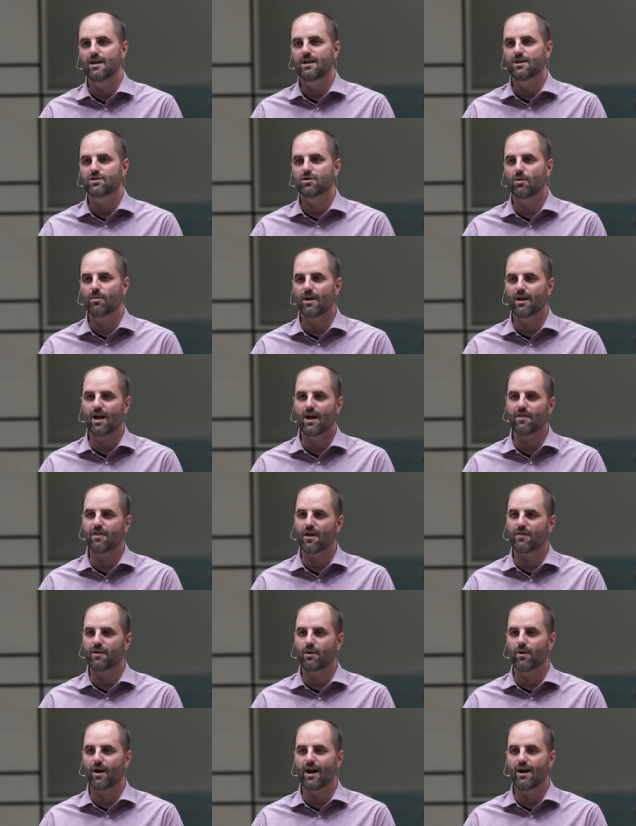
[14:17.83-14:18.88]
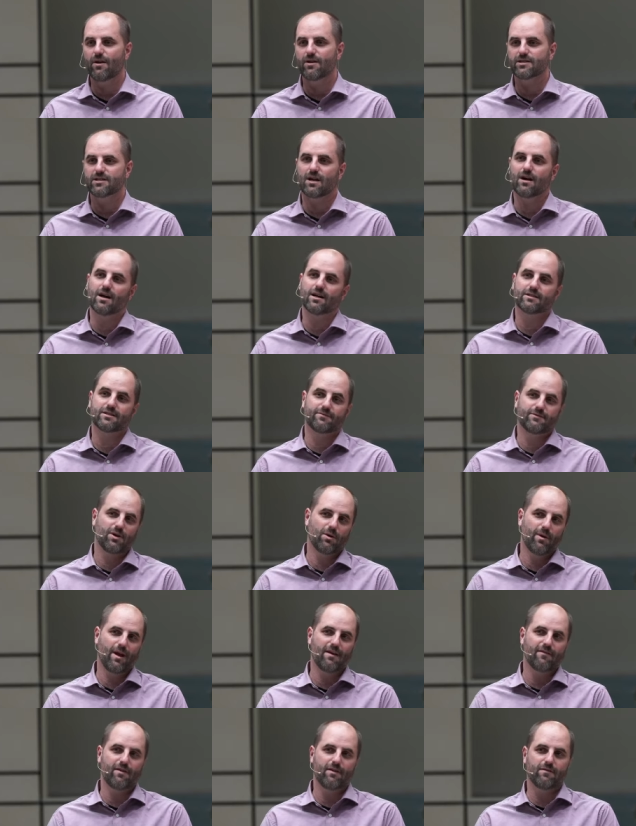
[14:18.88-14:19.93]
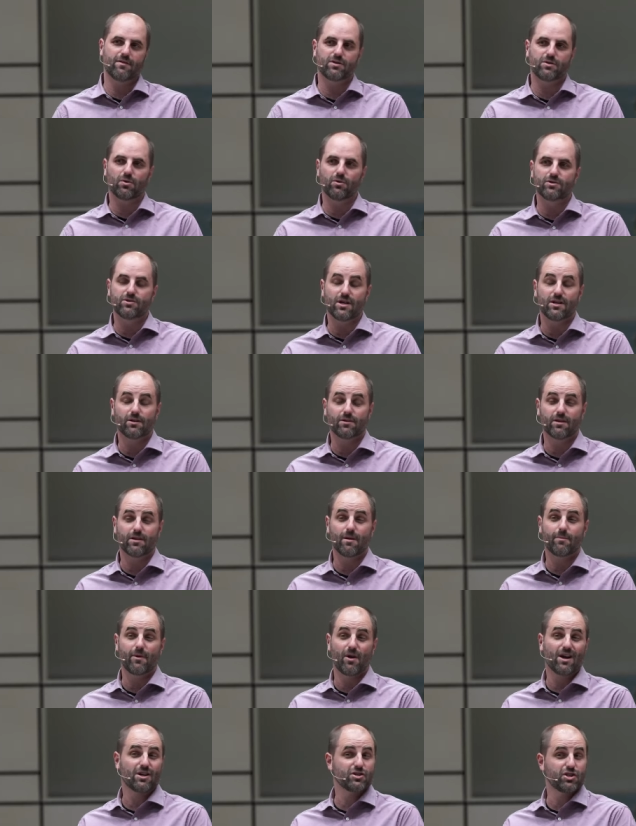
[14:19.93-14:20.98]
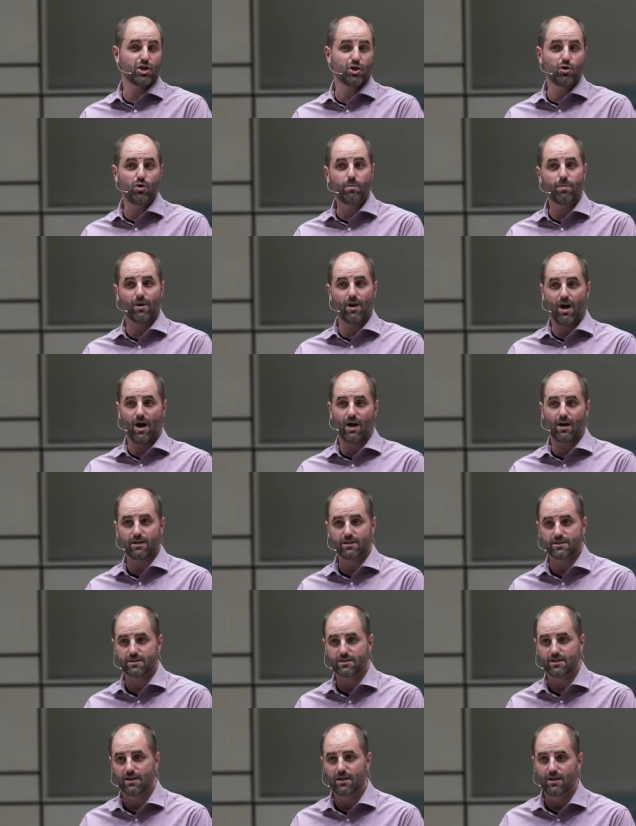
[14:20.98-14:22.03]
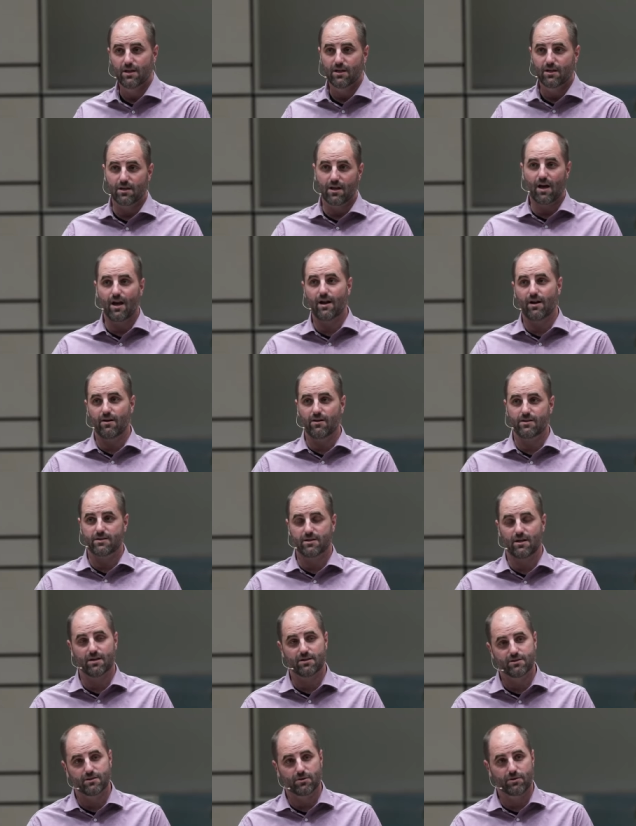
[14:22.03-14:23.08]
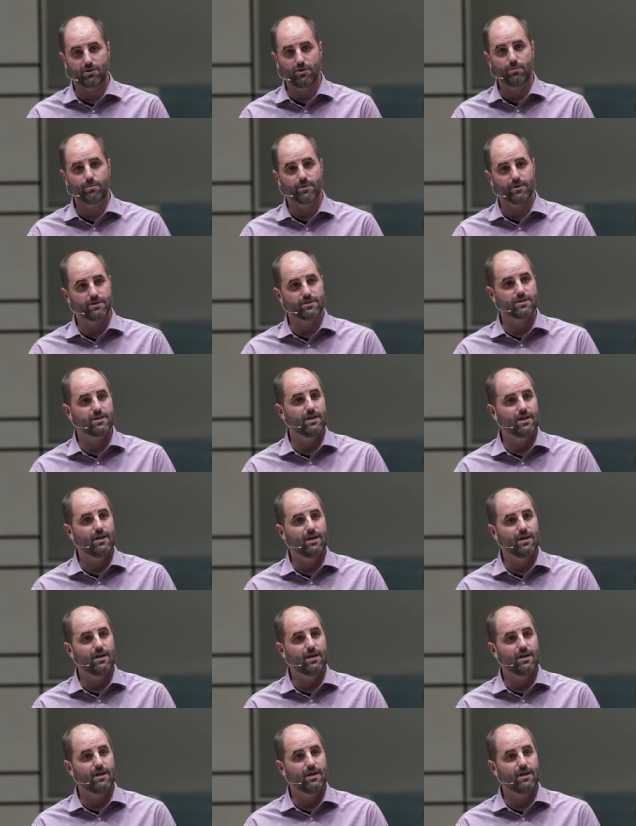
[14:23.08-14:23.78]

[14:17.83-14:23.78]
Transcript: Toby and I thought they were Harris hawks. Toby, I haven't even told you. I looked it up. They're actually Cooper hawks, not Harris hawks. They're Coopers.